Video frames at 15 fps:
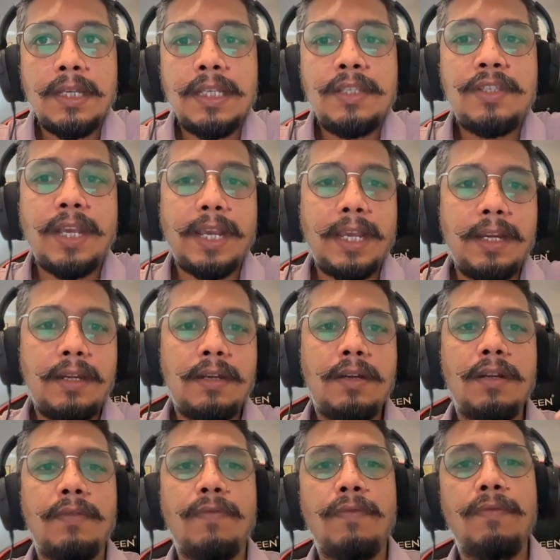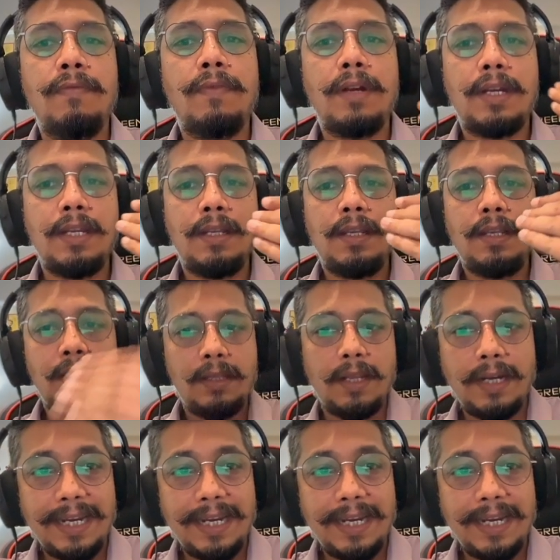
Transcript: check it what in the